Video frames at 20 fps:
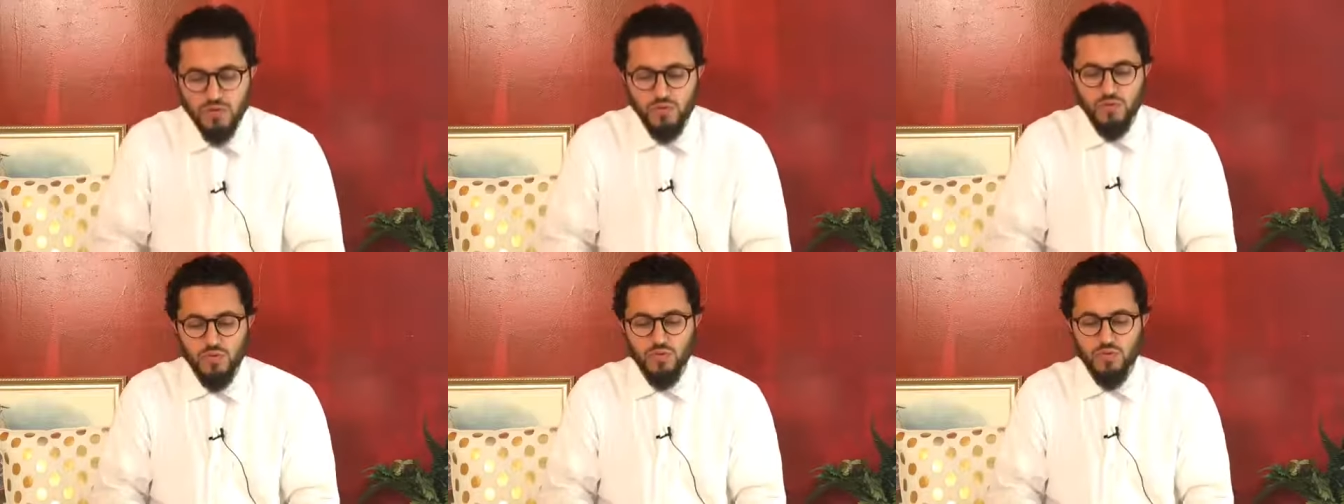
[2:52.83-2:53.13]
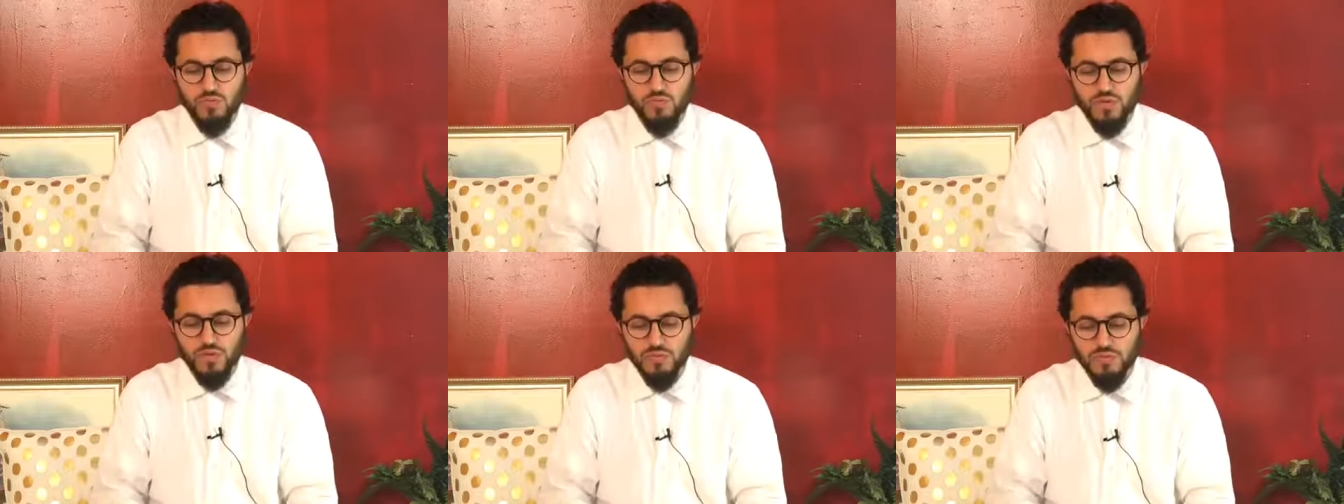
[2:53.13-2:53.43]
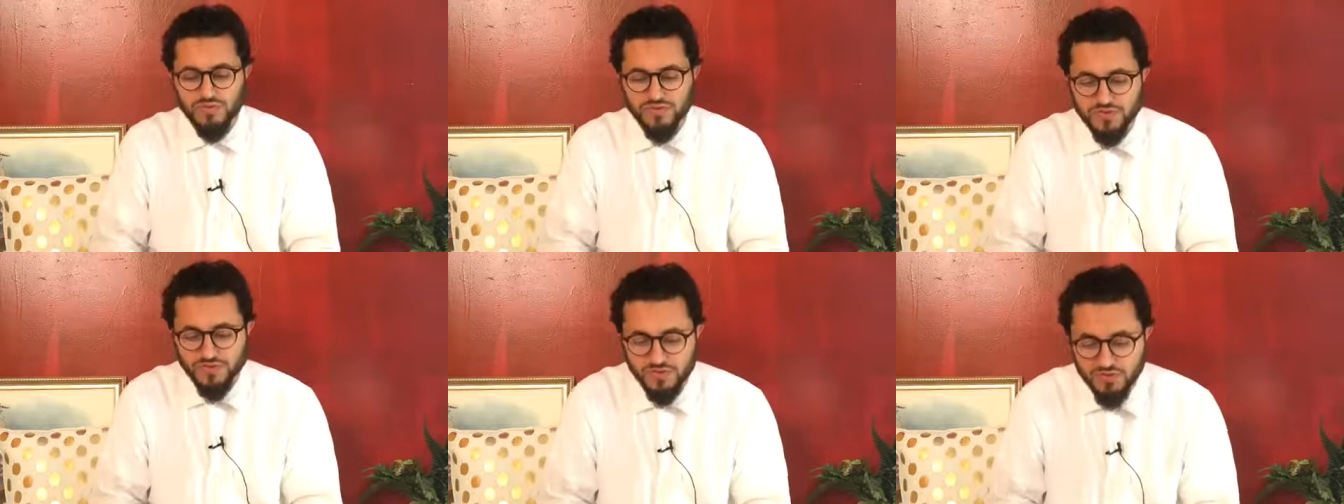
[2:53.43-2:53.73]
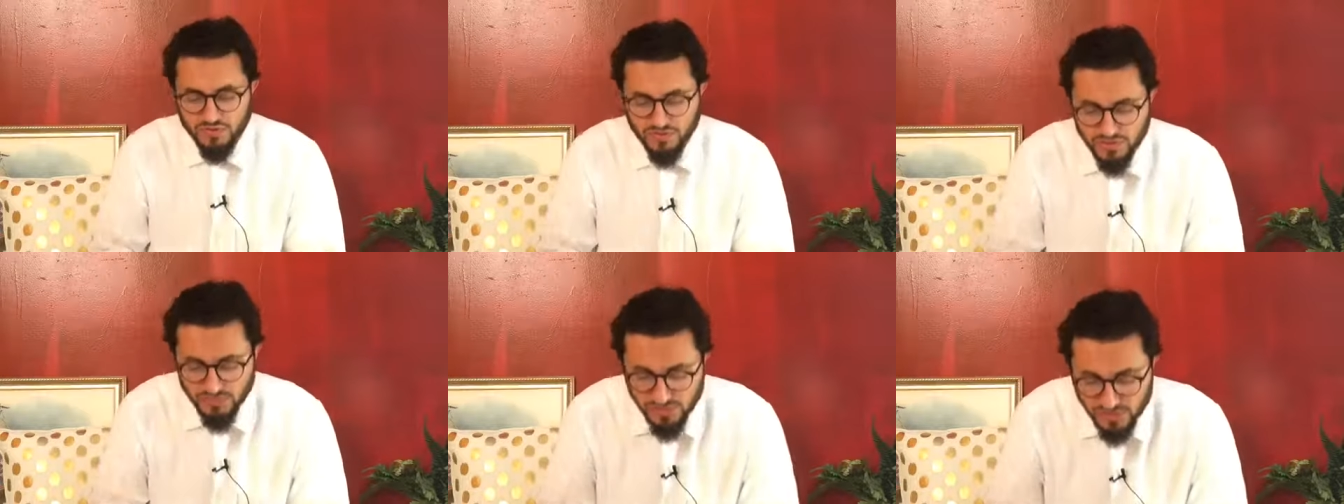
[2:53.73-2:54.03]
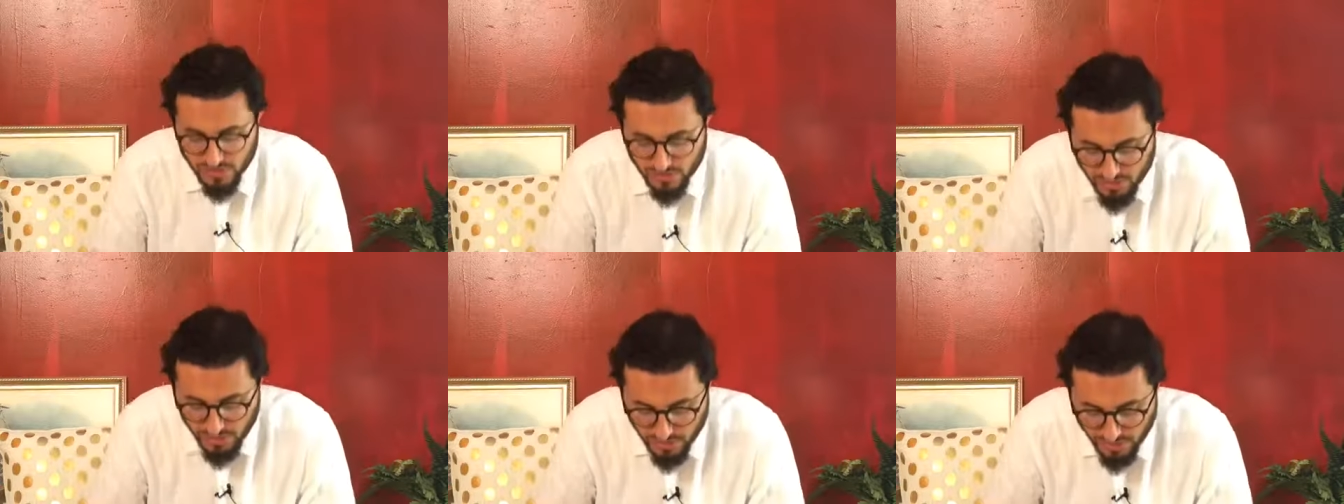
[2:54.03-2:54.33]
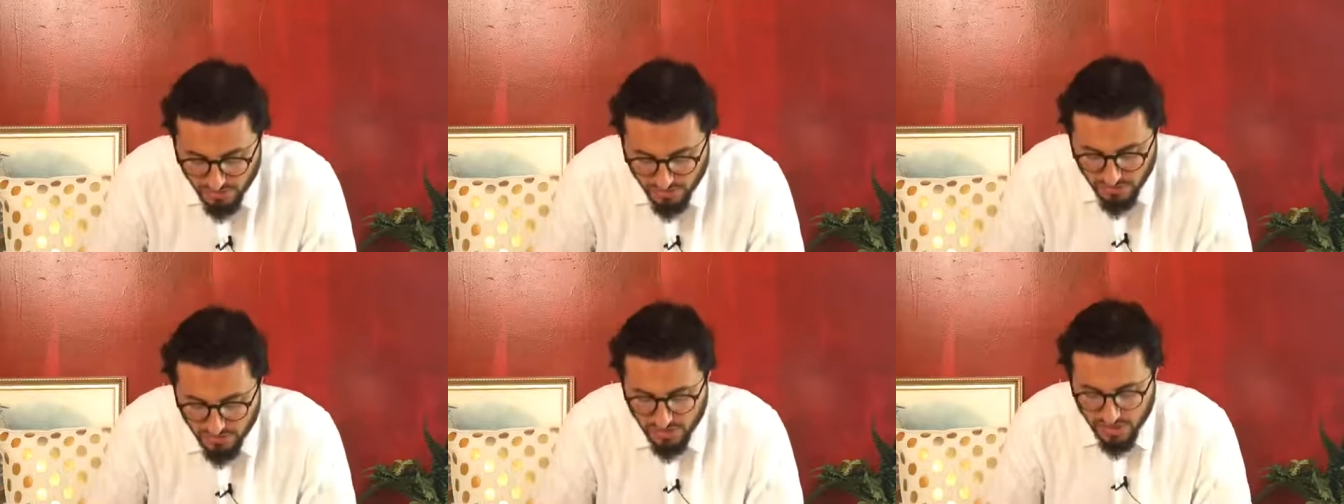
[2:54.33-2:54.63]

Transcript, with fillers: we won't be able to stream tomorrow.